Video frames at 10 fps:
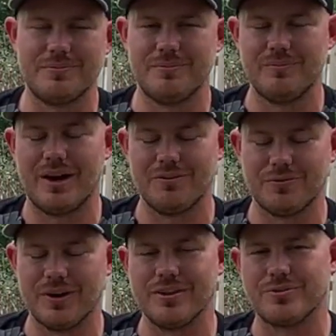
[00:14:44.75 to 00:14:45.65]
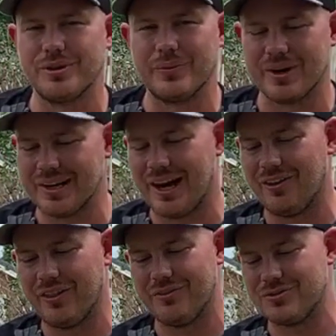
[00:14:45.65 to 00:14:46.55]
my forehand's really working,
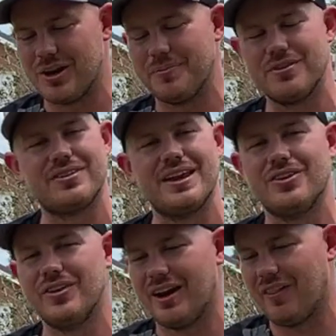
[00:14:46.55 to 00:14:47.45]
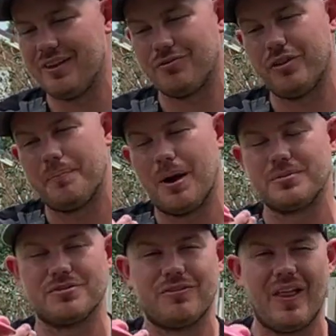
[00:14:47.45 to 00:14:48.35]
I'll drop this angle and I'll let it flip up
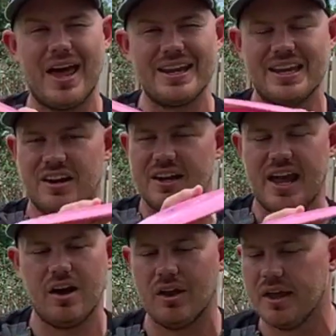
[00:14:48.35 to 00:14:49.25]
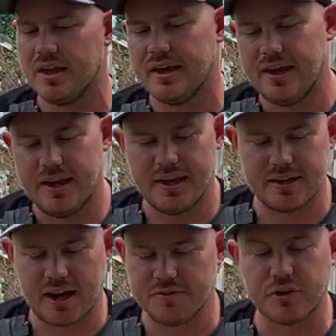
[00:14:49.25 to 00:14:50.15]
to flat and carry out.
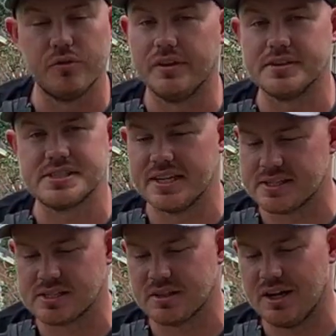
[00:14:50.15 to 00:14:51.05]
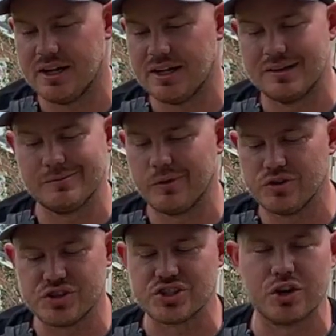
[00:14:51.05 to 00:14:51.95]
And I've thrown this disc
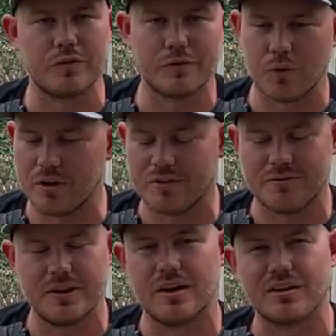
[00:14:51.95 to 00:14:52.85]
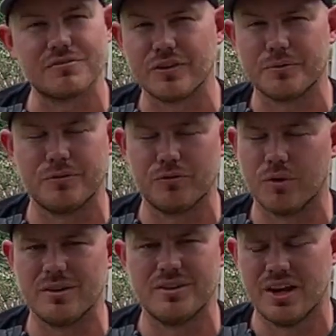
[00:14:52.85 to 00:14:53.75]
just over 400 feet on a flick before. And